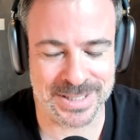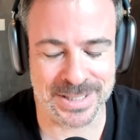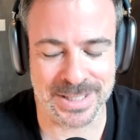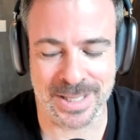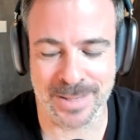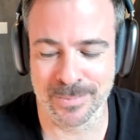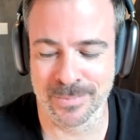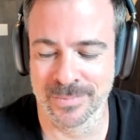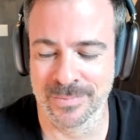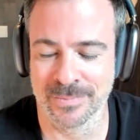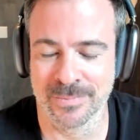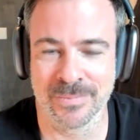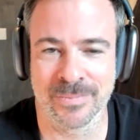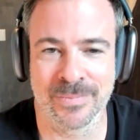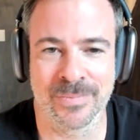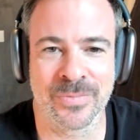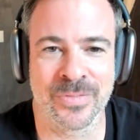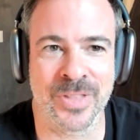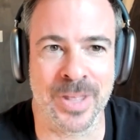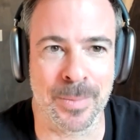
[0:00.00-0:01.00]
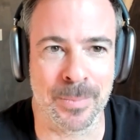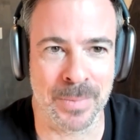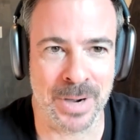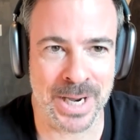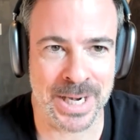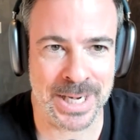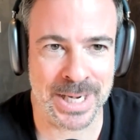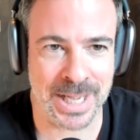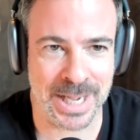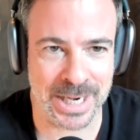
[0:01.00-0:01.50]
to them, they
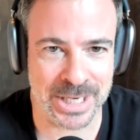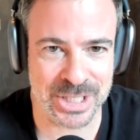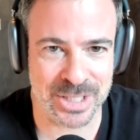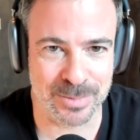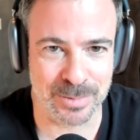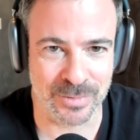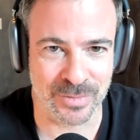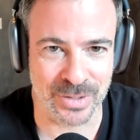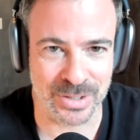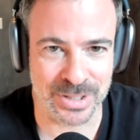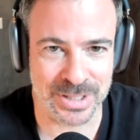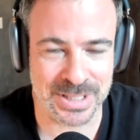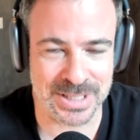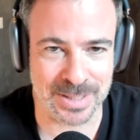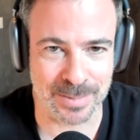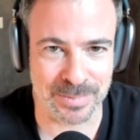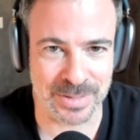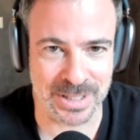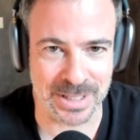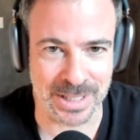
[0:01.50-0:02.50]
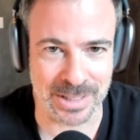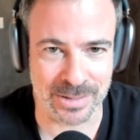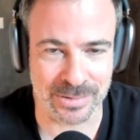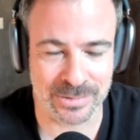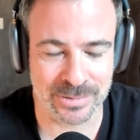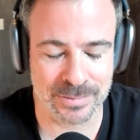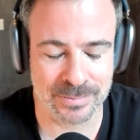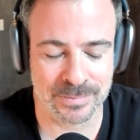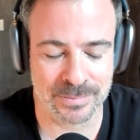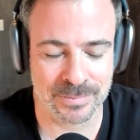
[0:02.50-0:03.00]
might actually move on to something
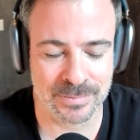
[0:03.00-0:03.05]
else.